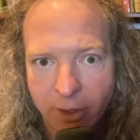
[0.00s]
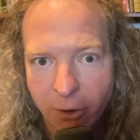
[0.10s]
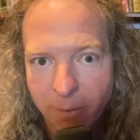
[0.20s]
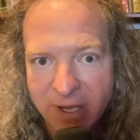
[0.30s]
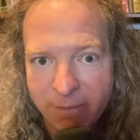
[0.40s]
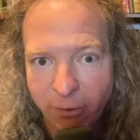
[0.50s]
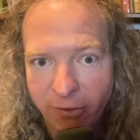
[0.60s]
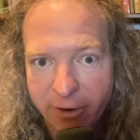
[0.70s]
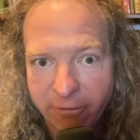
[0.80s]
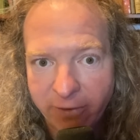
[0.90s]
There are people
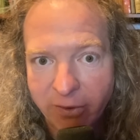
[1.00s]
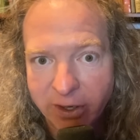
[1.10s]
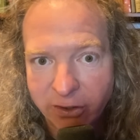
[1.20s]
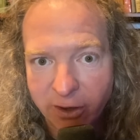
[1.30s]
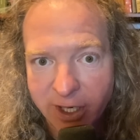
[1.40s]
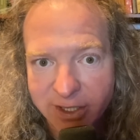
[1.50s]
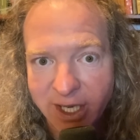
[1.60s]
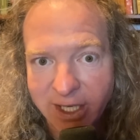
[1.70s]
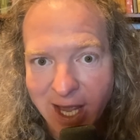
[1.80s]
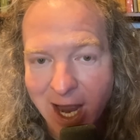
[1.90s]
that are very good at
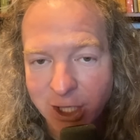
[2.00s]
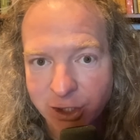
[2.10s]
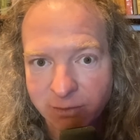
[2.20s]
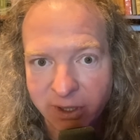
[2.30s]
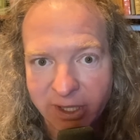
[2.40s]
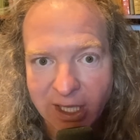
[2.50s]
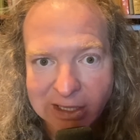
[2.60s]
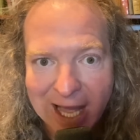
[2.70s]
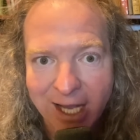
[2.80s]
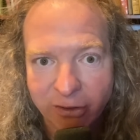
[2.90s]
taking action, but they
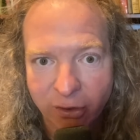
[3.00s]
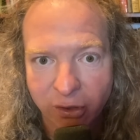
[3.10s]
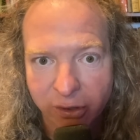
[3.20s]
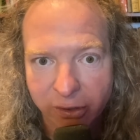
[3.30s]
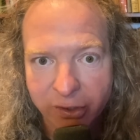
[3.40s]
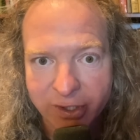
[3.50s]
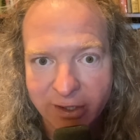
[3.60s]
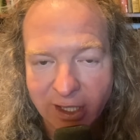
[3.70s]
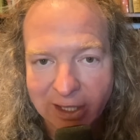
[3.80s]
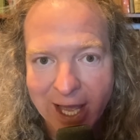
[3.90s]
lack the goals and
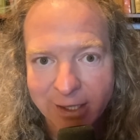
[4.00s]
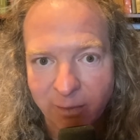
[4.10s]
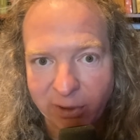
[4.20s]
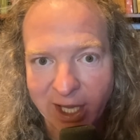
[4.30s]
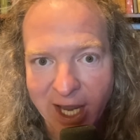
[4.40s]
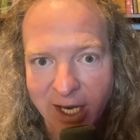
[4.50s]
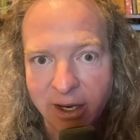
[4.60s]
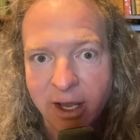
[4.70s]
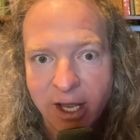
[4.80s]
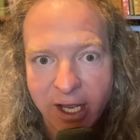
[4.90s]
they lack the plan.
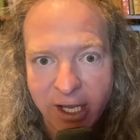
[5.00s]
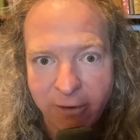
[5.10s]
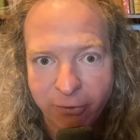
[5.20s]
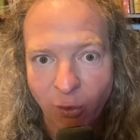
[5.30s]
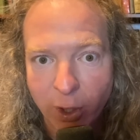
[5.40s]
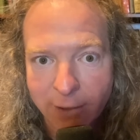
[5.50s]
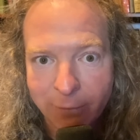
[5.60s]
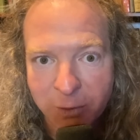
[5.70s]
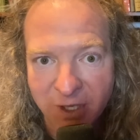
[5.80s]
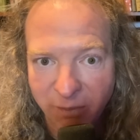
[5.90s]
If you're one of
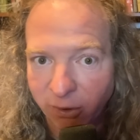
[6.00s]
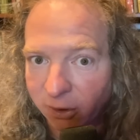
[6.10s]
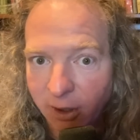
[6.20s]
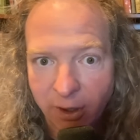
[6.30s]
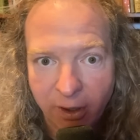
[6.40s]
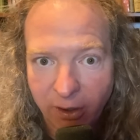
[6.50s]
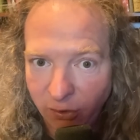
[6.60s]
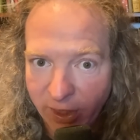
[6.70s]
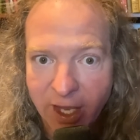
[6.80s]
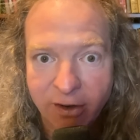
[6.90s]
those people,
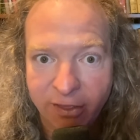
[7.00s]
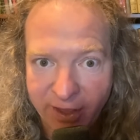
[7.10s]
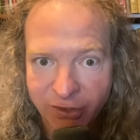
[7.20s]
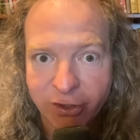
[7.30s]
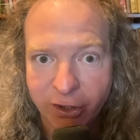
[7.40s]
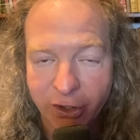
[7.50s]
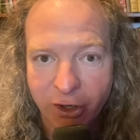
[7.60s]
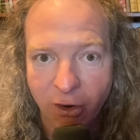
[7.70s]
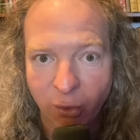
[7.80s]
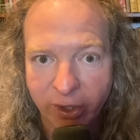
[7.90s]
then things are going to
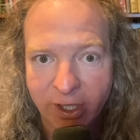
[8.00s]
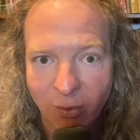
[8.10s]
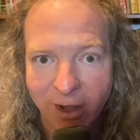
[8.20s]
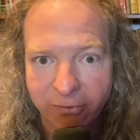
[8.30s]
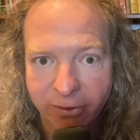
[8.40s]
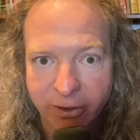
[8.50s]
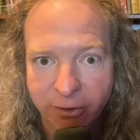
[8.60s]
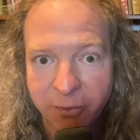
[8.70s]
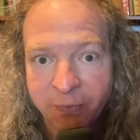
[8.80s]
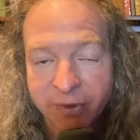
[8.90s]
go really well for
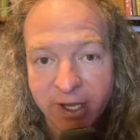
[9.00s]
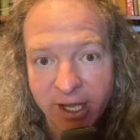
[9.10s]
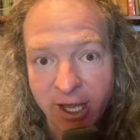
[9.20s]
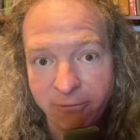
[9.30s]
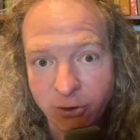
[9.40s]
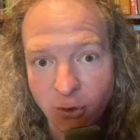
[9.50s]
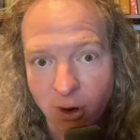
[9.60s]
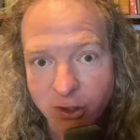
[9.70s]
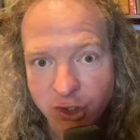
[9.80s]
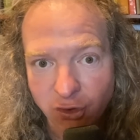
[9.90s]
you. If you
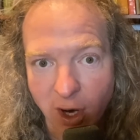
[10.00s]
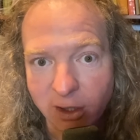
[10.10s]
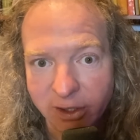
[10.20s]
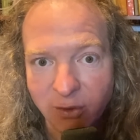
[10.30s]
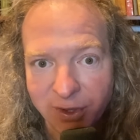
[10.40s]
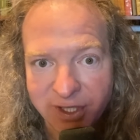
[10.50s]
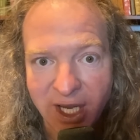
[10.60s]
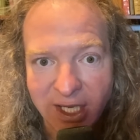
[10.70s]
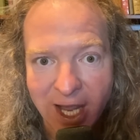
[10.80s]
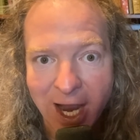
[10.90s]
are struggling with
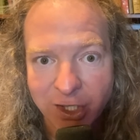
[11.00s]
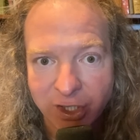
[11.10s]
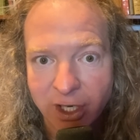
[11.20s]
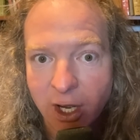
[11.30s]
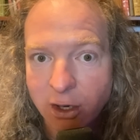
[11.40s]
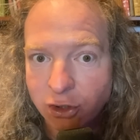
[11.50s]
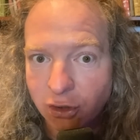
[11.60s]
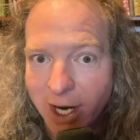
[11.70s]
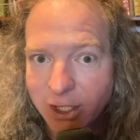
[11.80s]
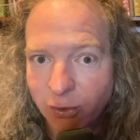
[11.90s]
taking action,
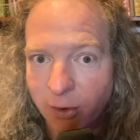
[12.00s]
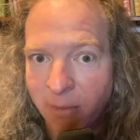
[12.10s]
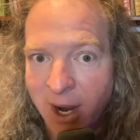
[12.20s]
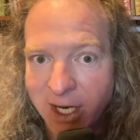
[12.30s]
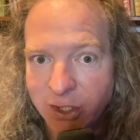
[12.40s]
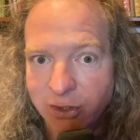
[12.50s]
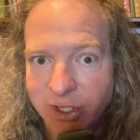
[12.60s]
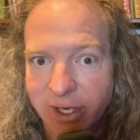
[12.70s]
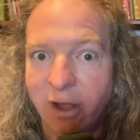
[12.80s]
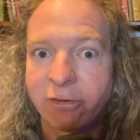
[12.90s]
try to remind
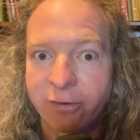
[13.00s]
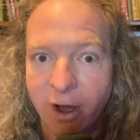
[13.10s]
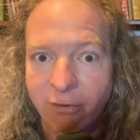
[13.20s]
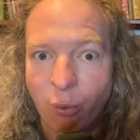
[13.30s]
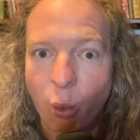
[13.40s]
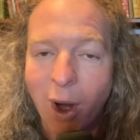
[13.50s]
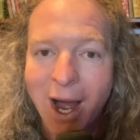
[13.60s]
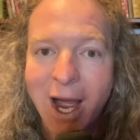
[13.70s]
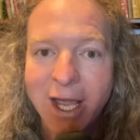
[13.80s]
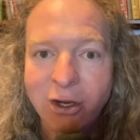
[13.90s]
yourself of
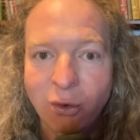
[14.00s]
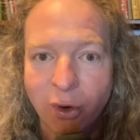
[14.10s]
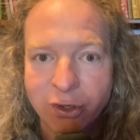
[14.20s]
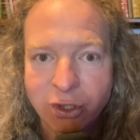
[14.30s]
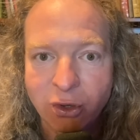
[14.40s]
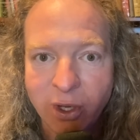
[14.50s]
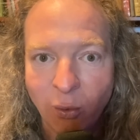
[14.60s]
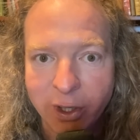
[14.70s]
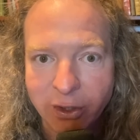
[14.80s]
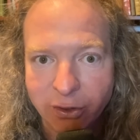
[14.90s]
why you are doing
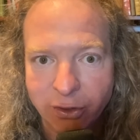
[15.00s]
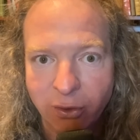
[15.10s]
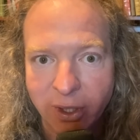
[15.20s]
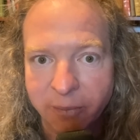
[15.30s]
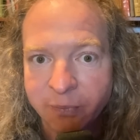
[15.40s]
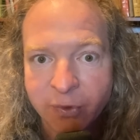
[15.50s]
what you're doing.